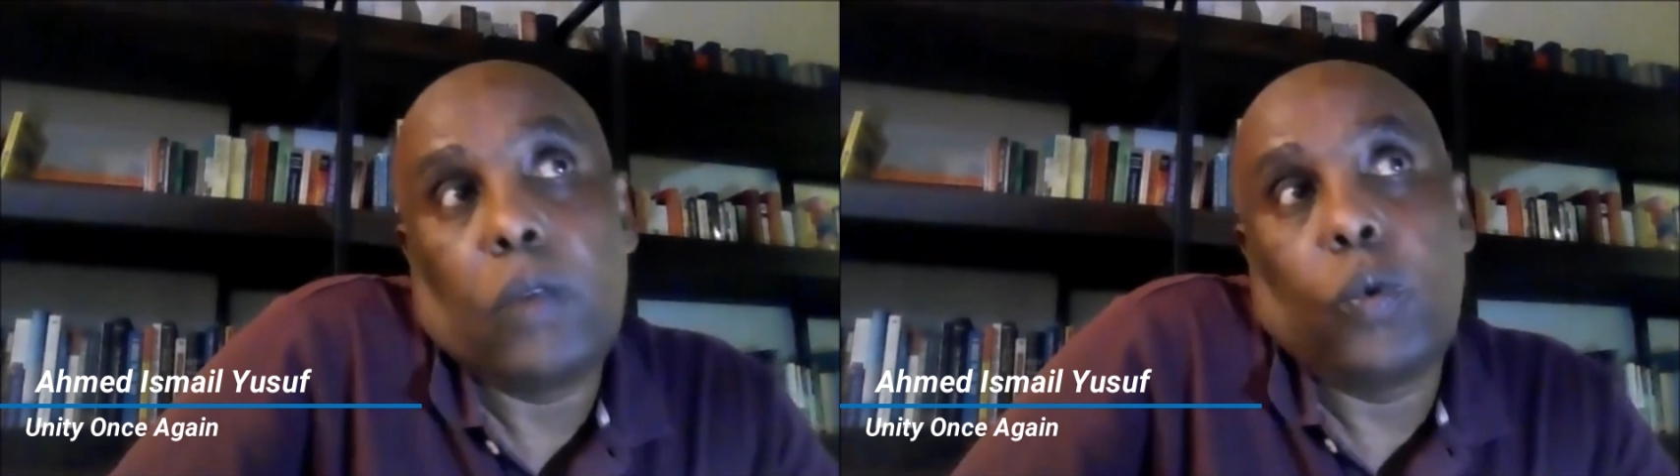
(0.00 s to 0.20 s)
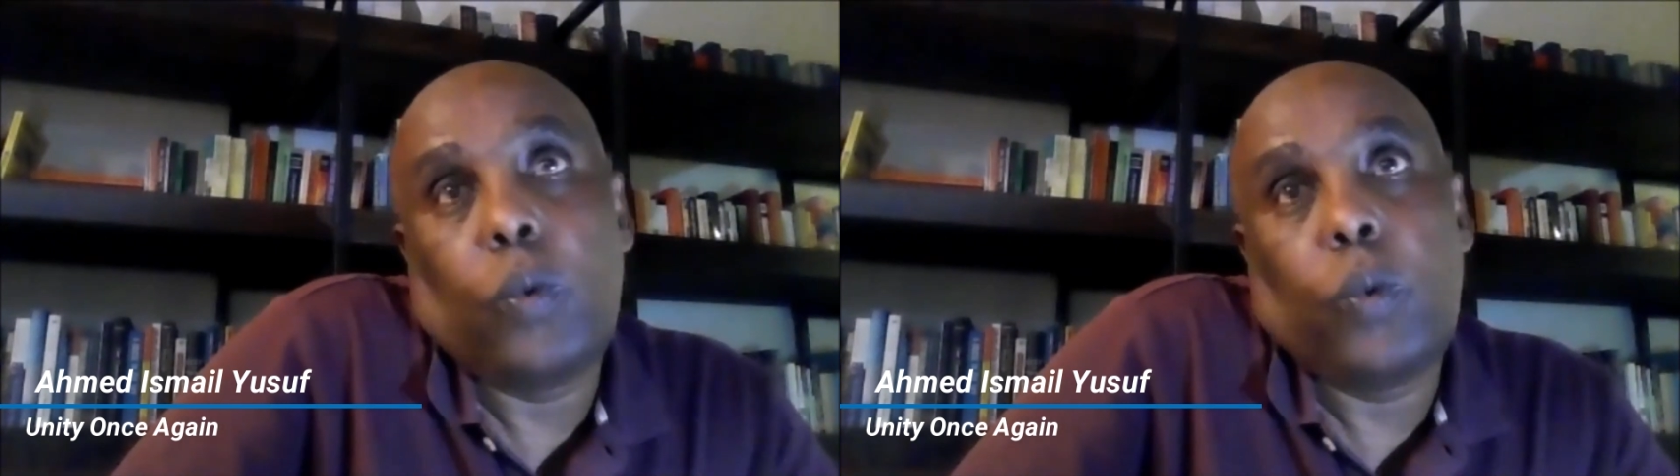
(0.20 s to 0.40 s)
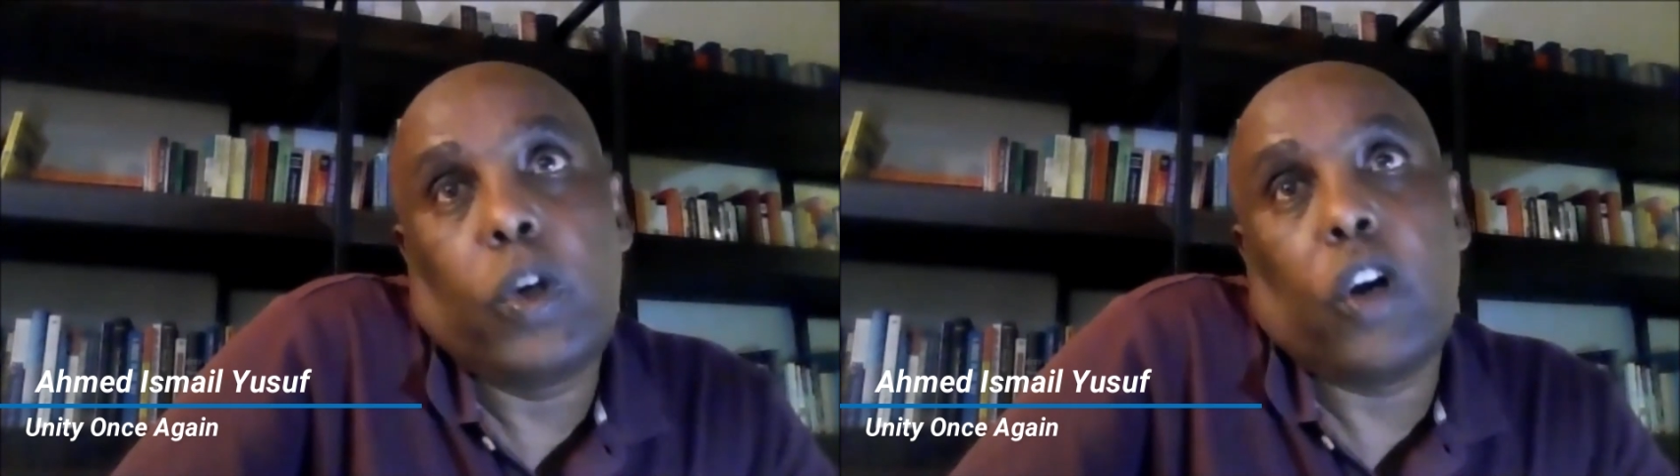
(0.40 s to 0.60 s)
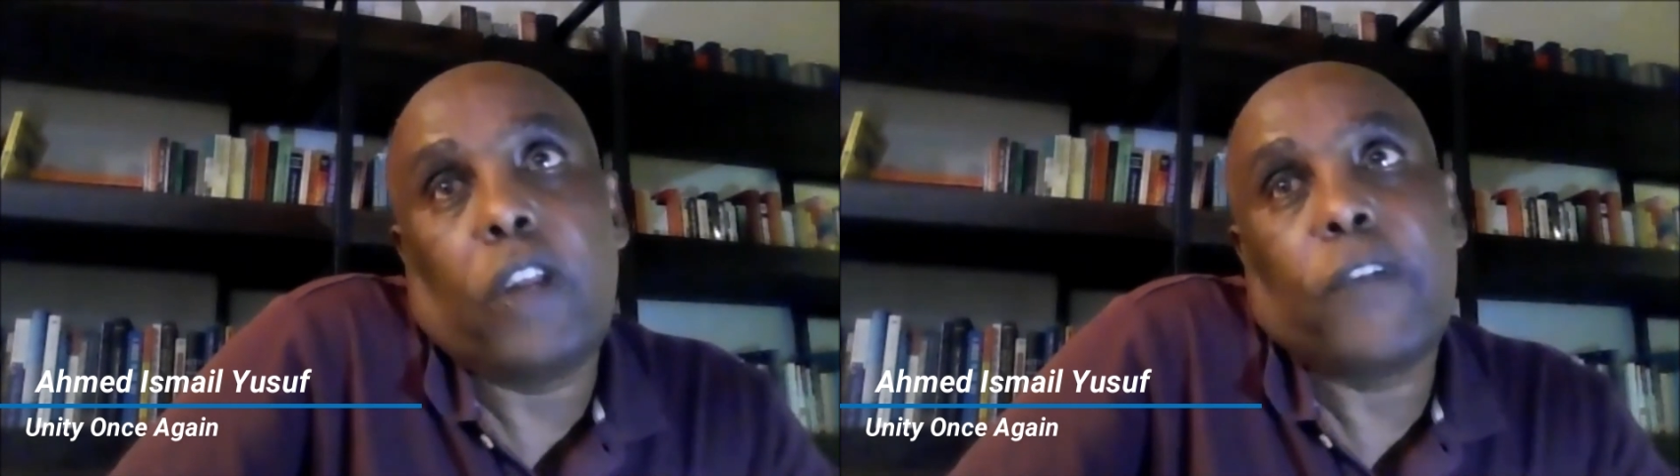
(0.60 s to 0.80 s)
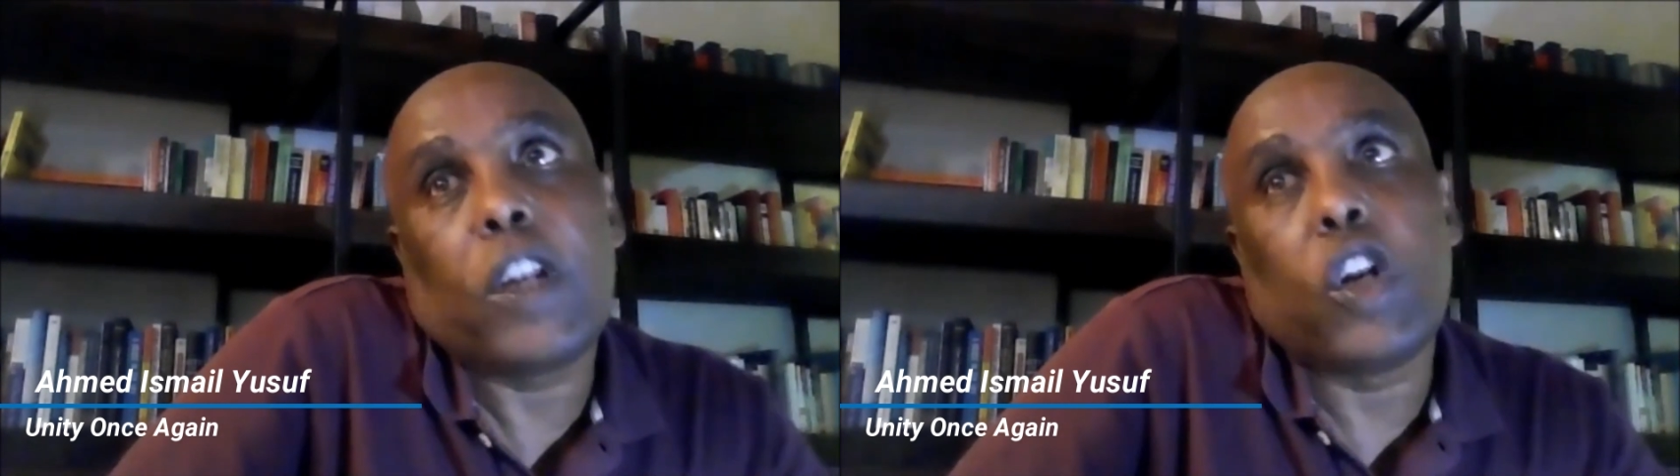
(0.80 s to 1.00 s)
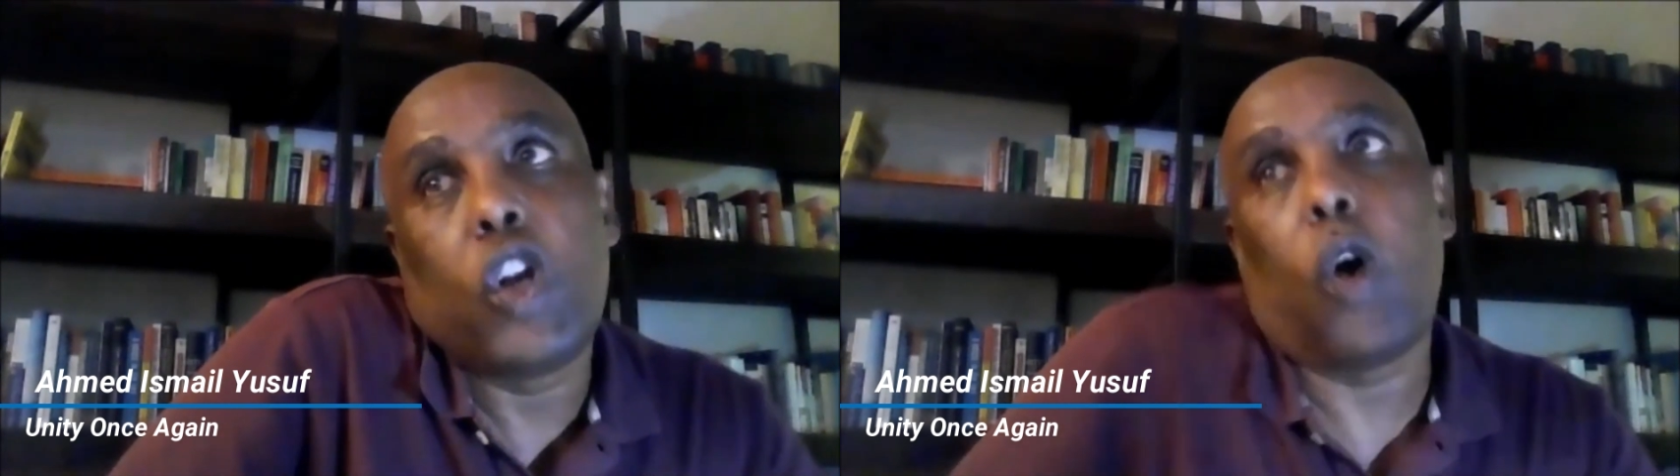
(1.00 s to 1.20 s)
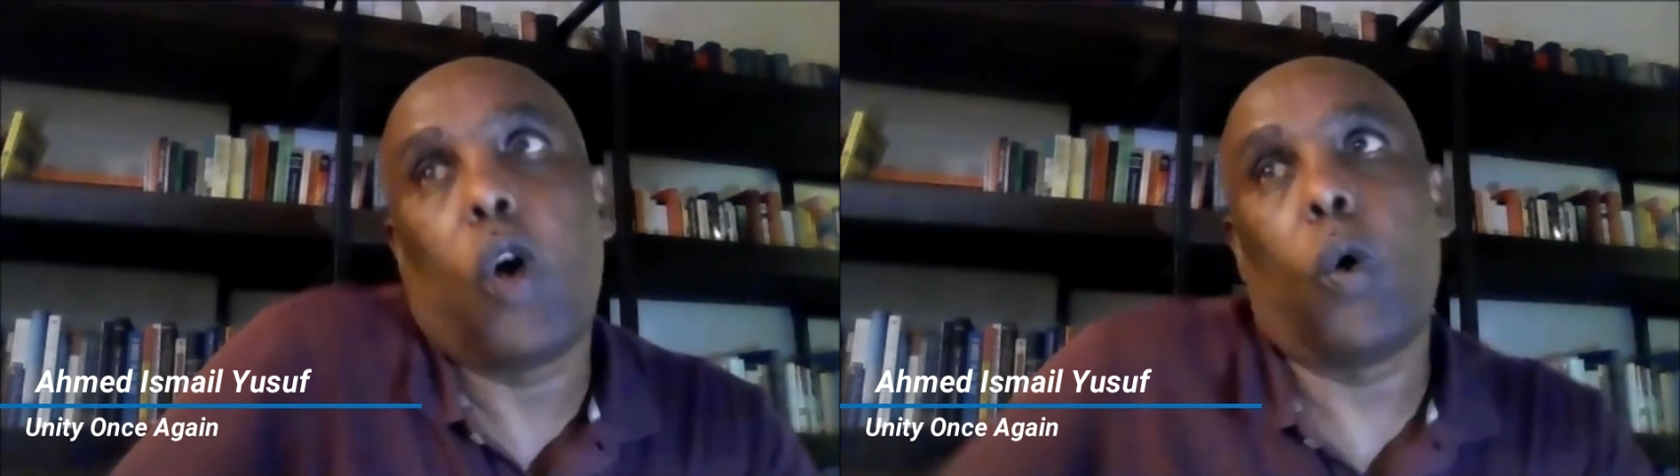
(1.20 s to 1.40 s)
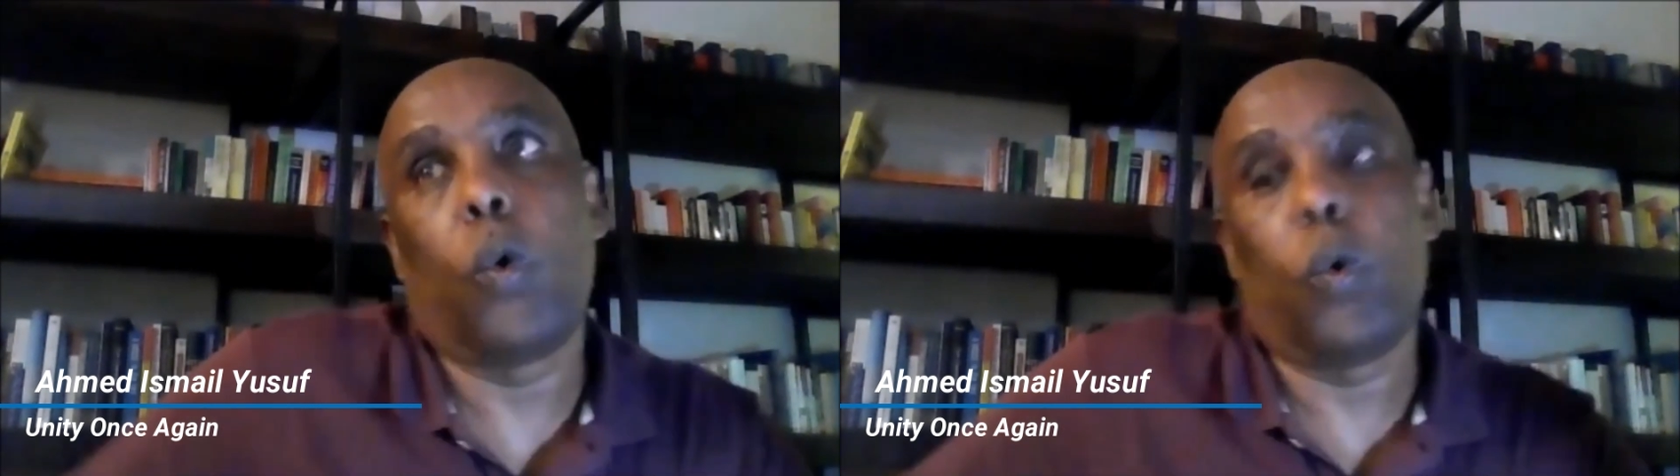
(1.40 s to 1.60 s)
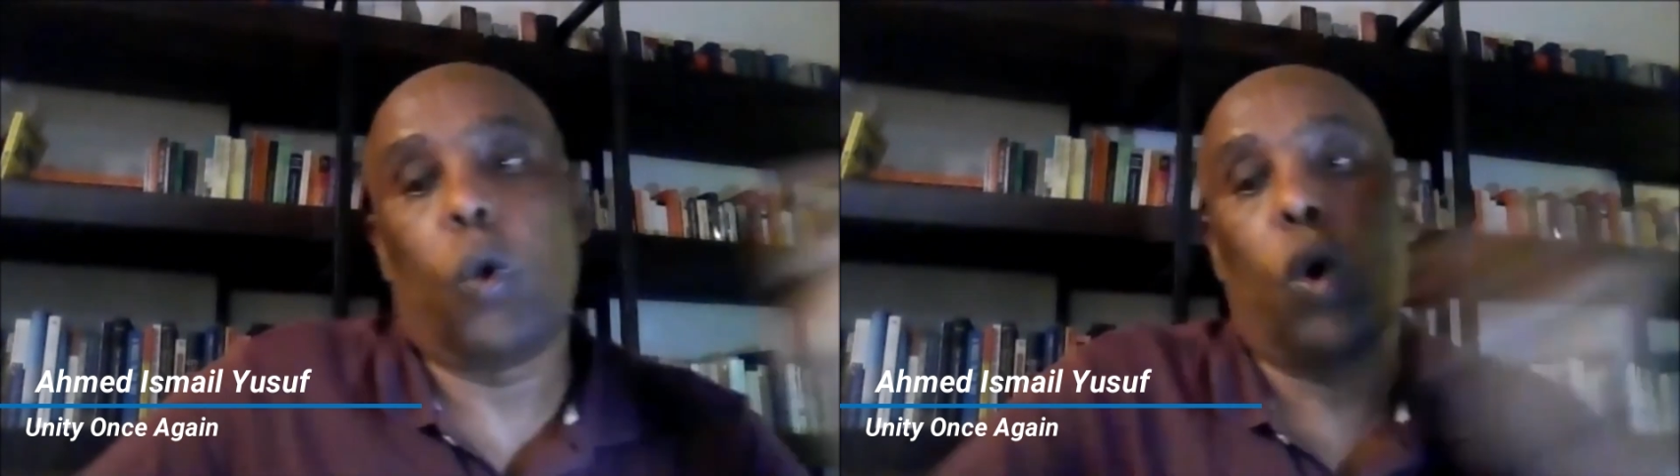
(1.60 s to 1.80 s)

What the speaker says: we don't even know,